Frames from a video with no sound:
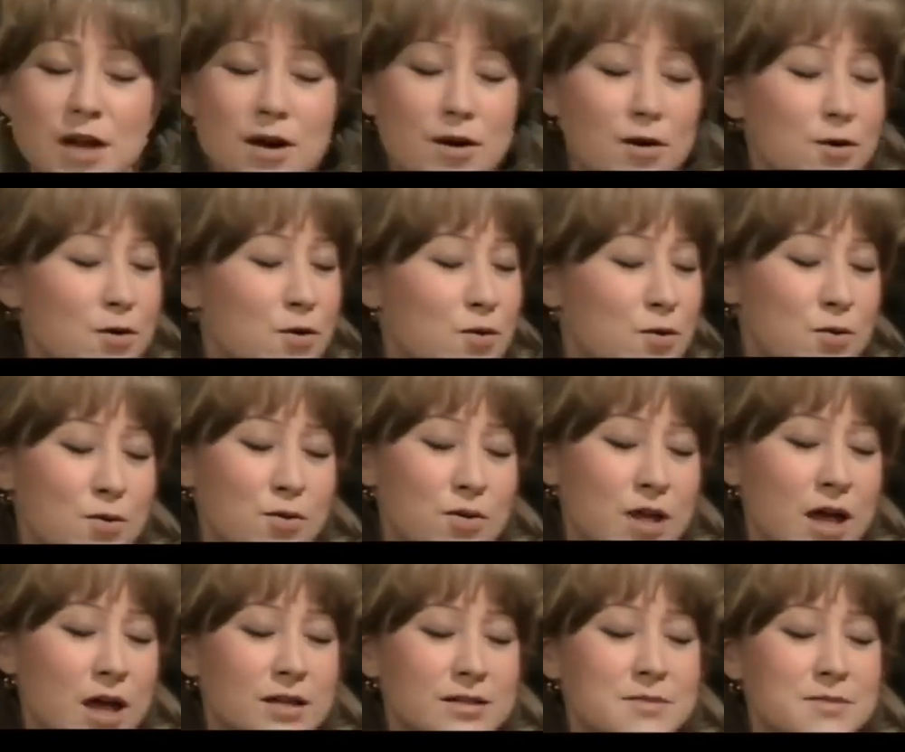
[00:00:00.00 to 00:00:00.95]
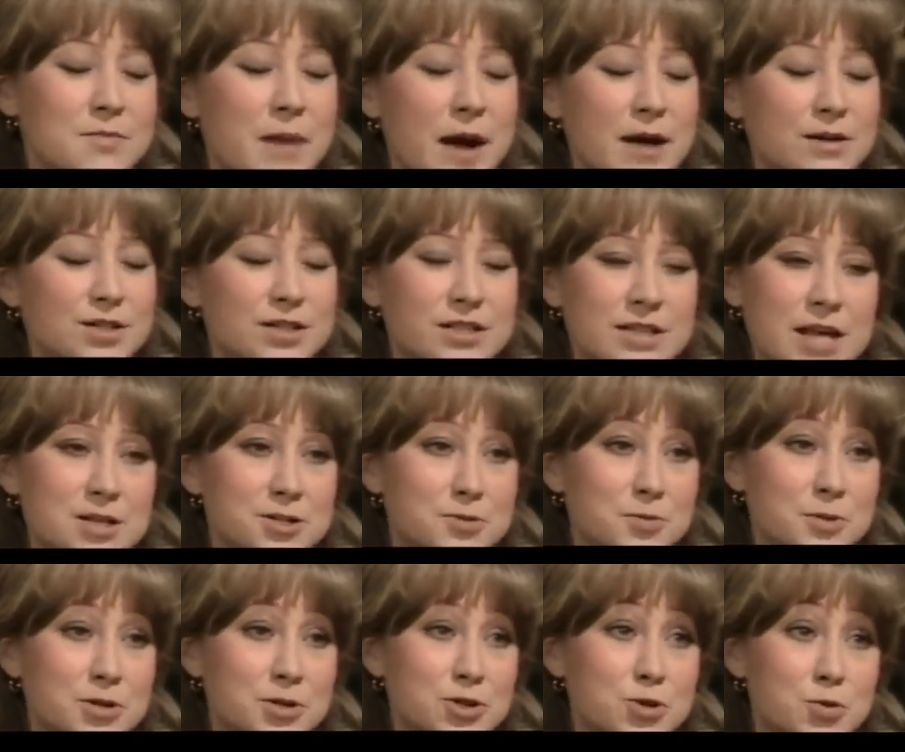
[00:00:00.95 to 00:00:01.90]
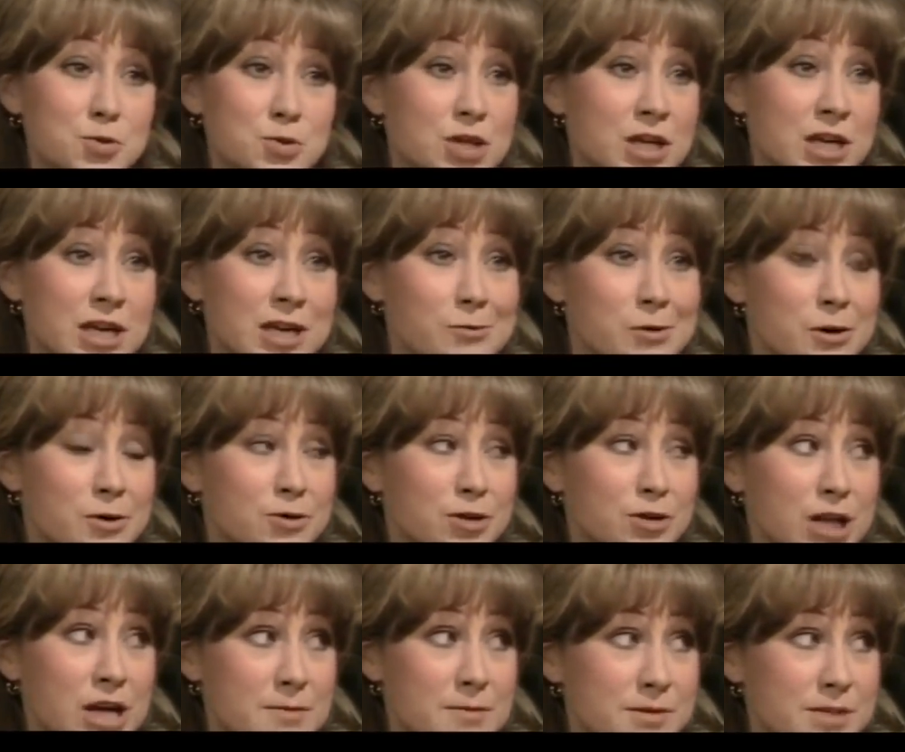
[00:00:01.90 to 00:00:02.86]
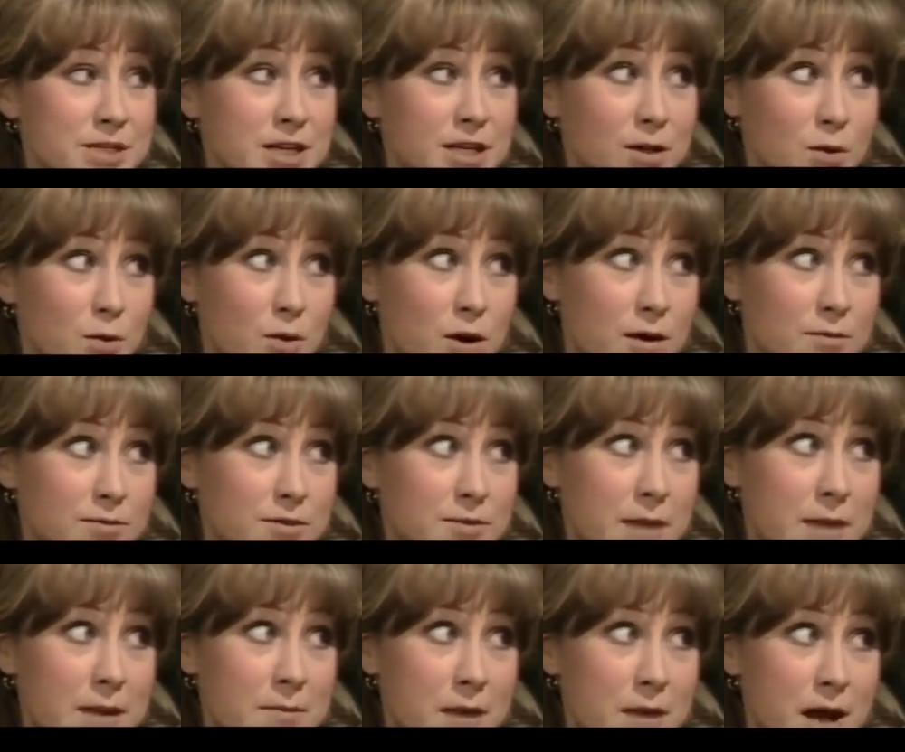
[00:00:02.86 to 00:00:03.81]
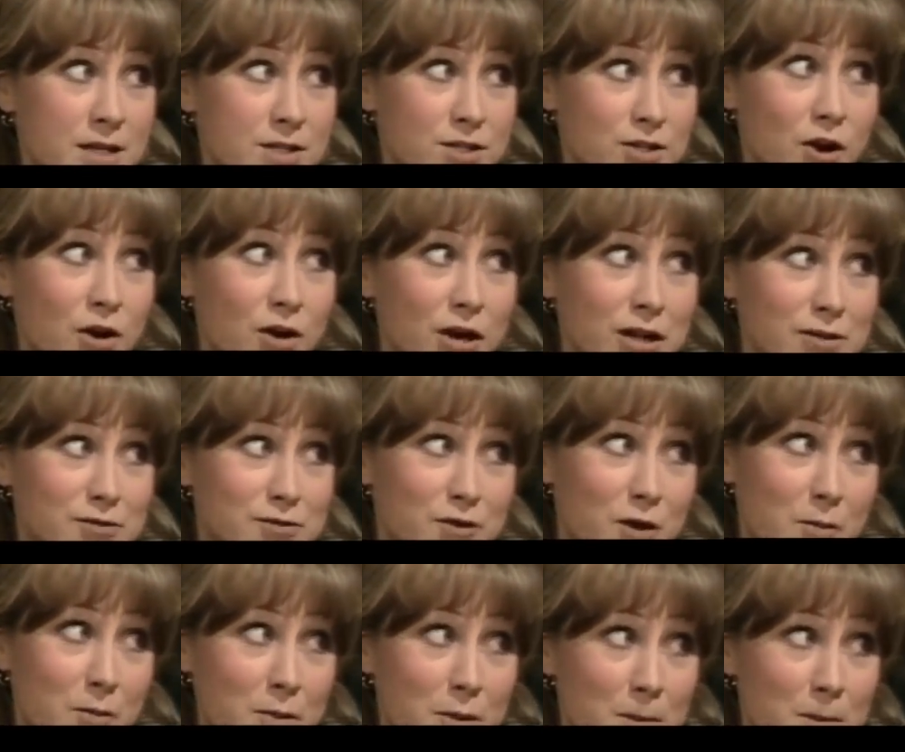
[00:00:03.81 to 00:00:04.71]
No, that's about as sensible as you thinking we could keep silkworms and make my stockings from